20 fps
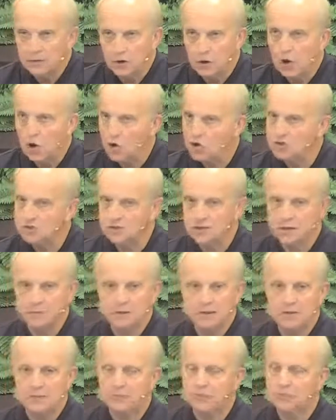hearts, they
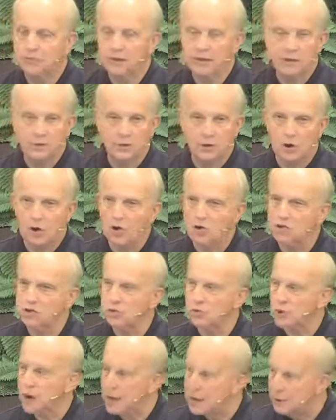may think their hearts
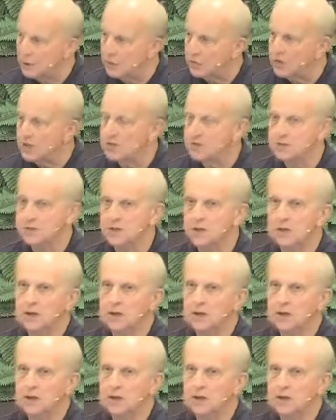are right on this,